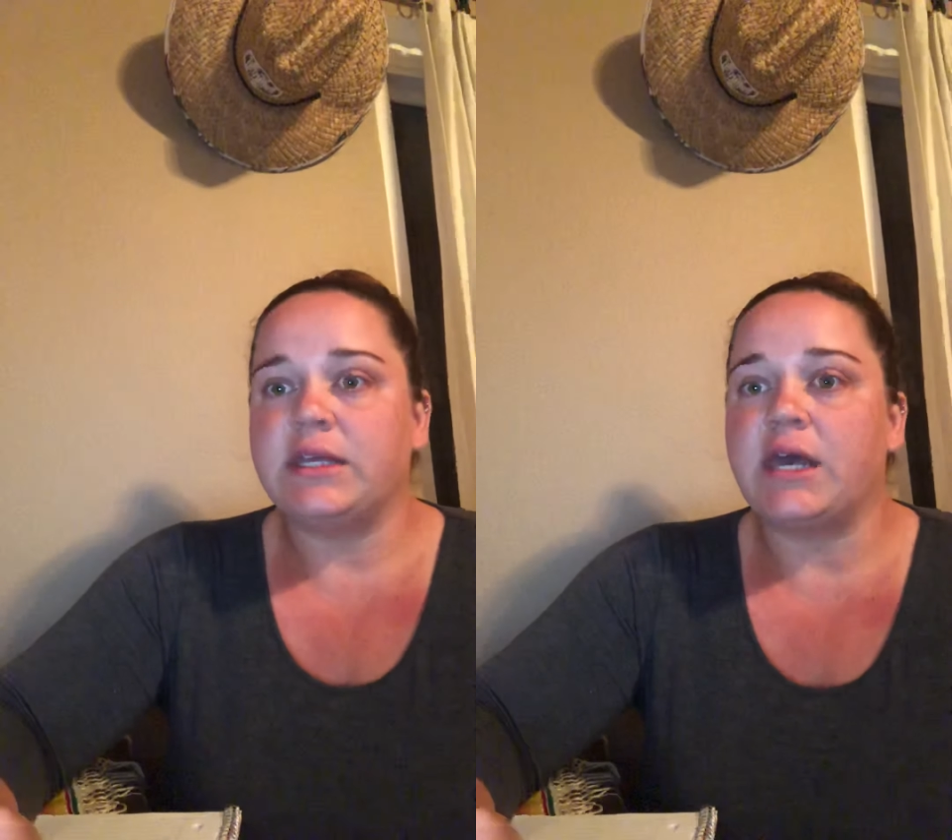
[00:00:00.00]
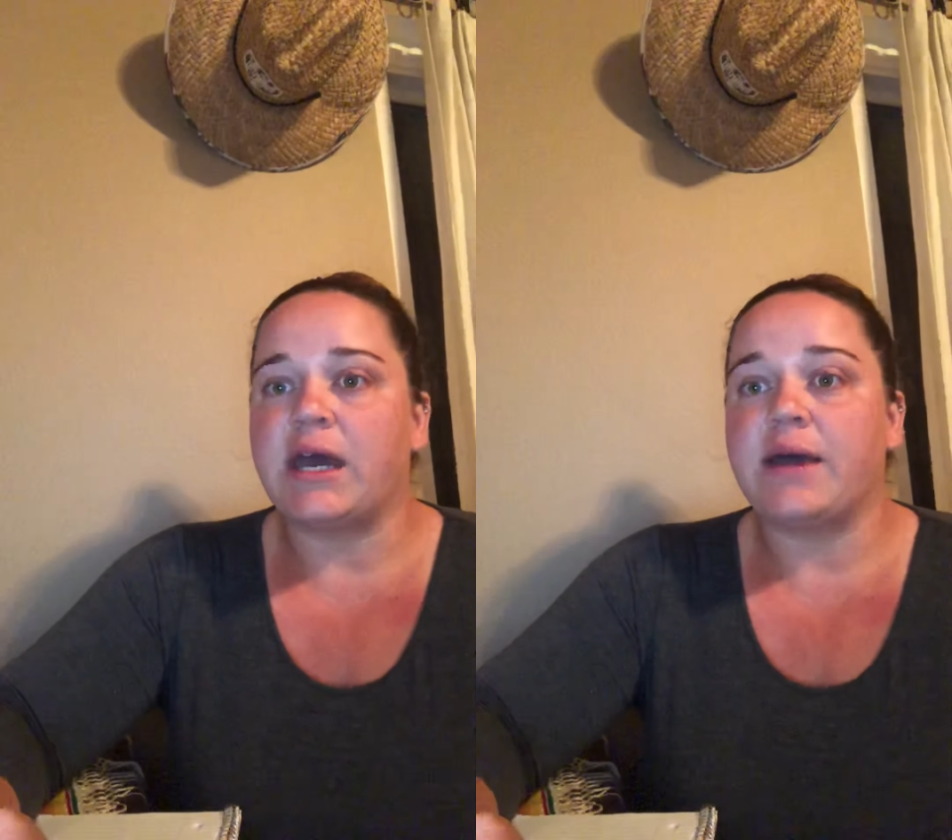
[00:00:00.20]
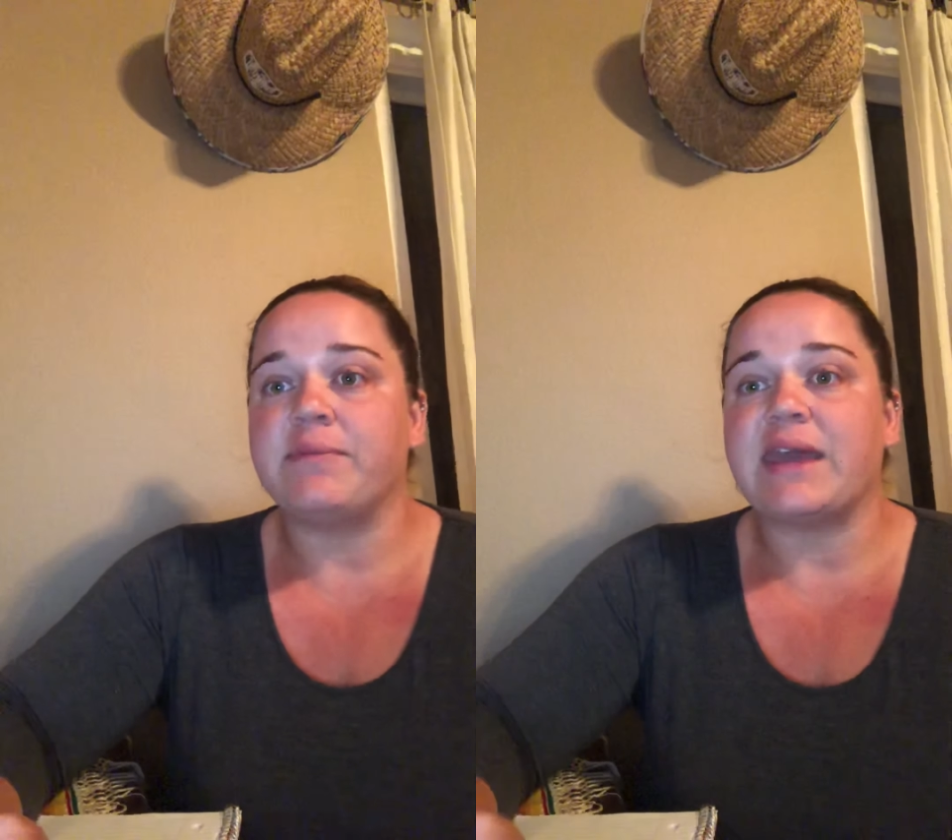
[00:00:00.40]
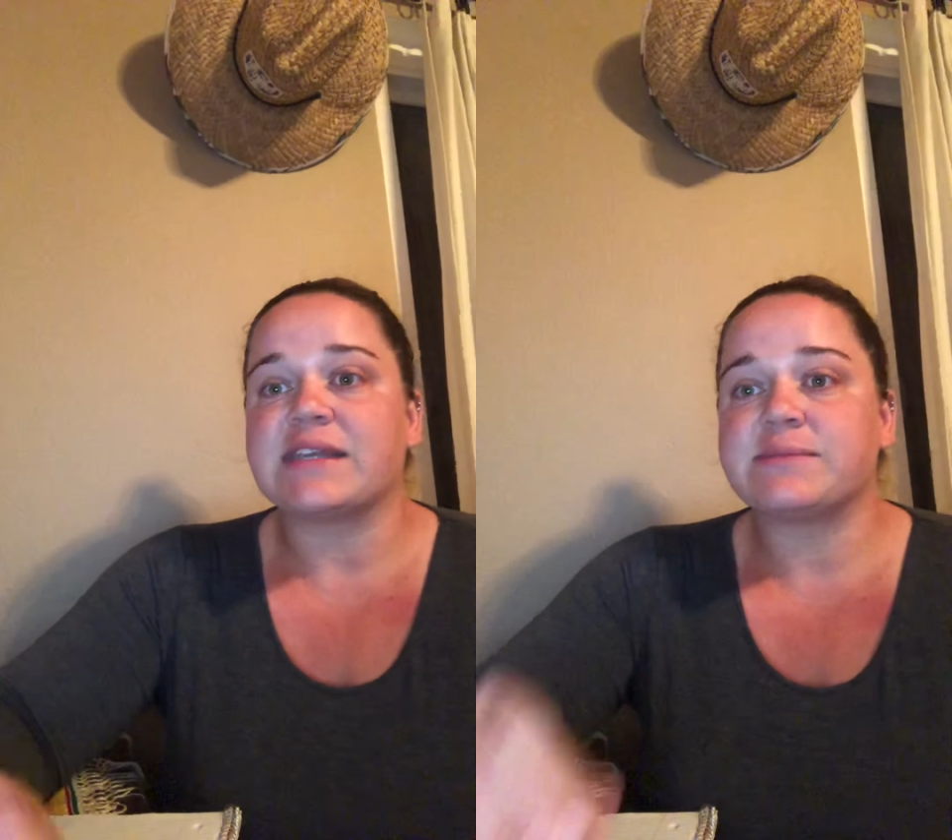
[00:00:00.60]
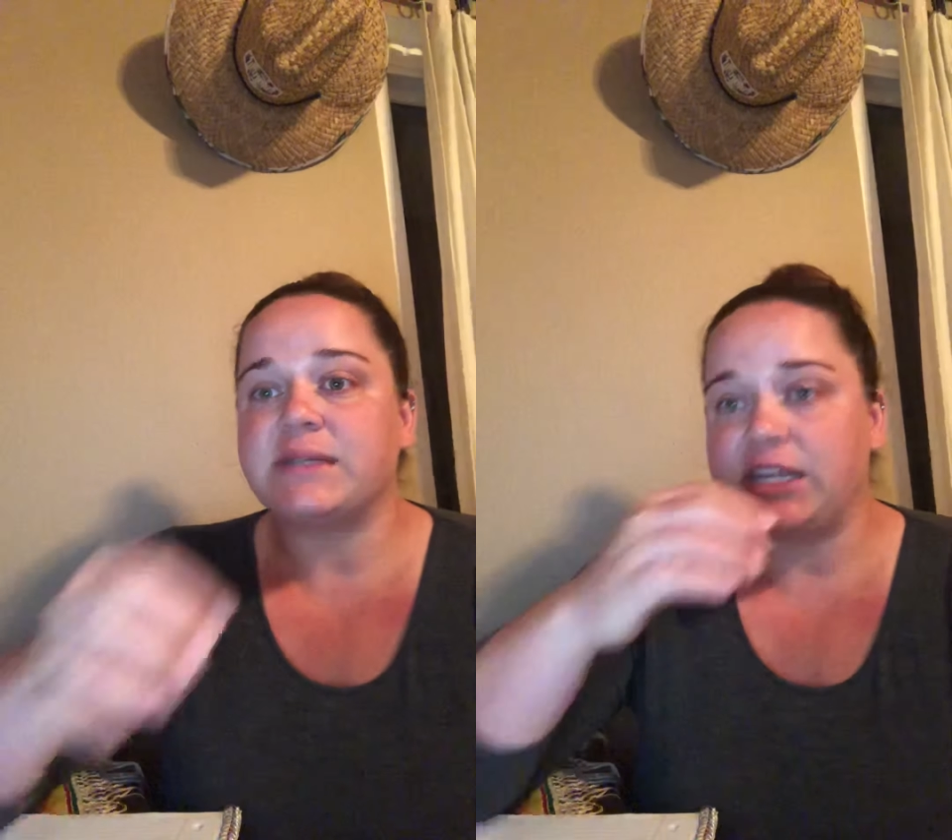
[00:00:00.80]
The
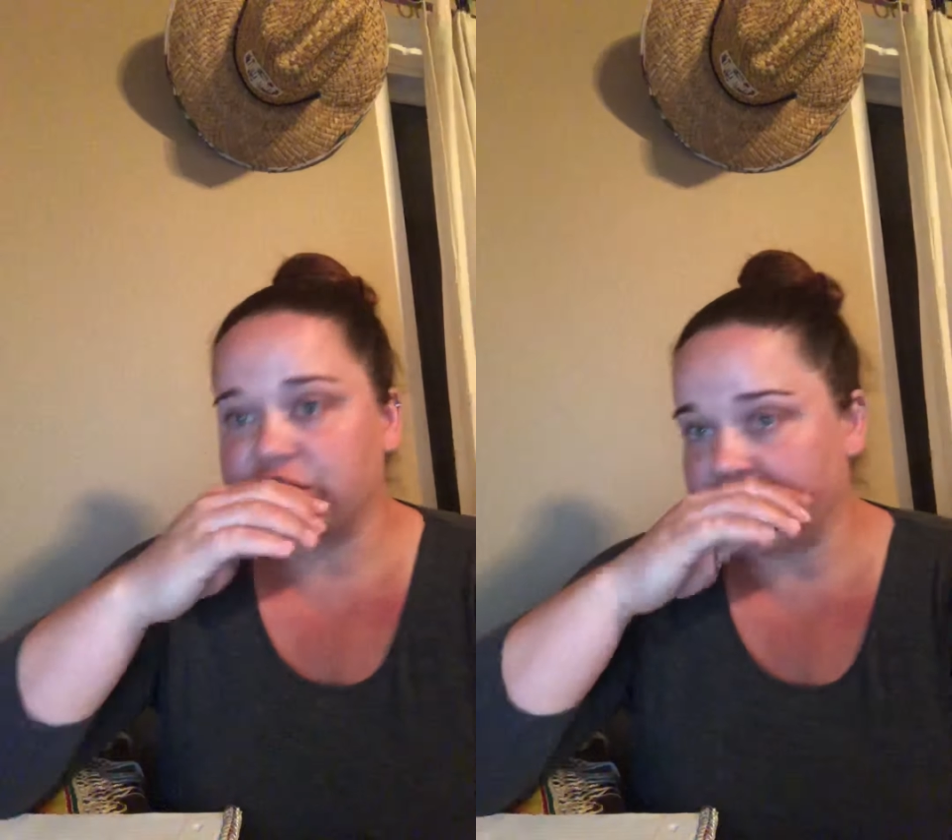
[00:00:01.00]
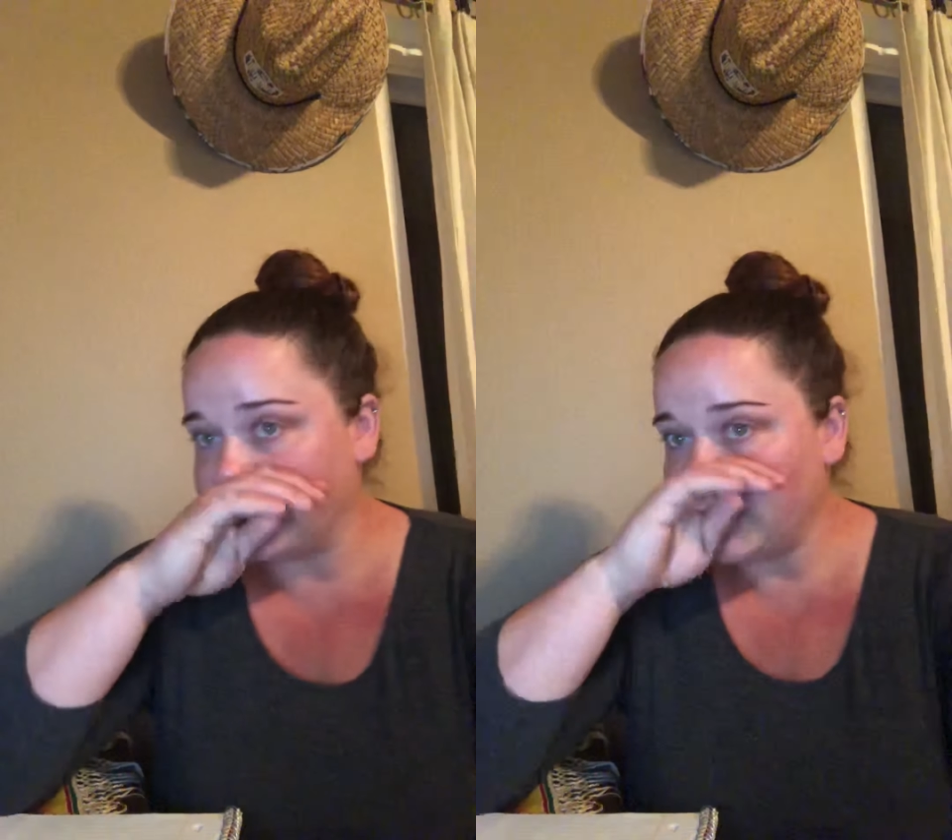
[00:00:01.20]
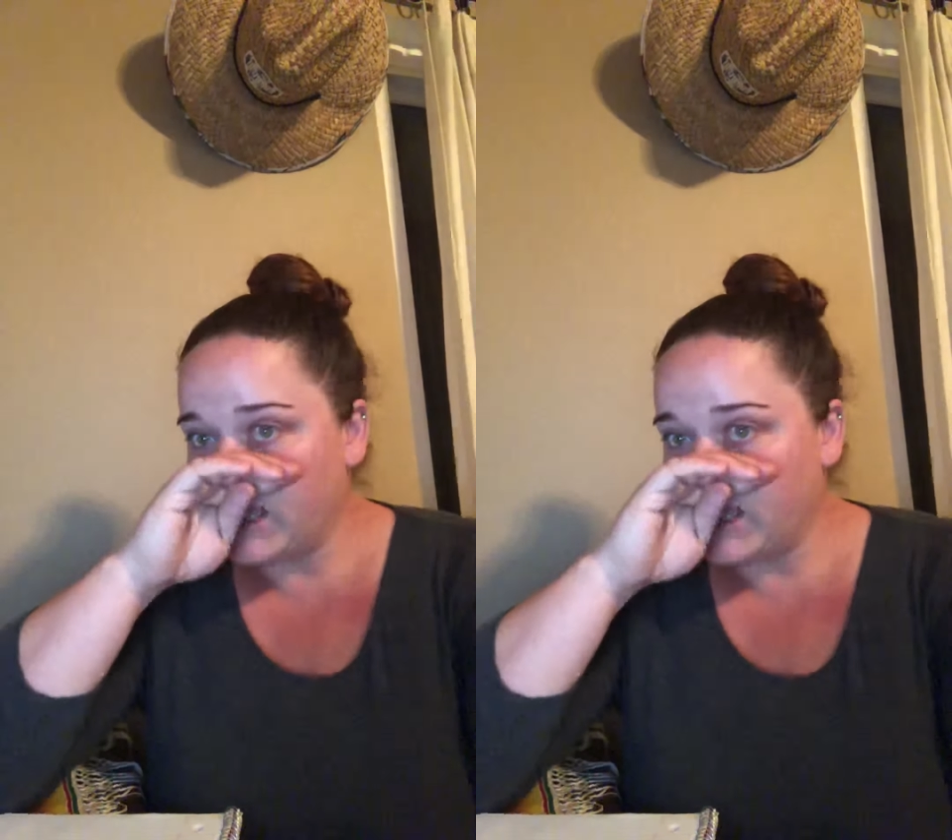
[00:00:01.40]
explanation,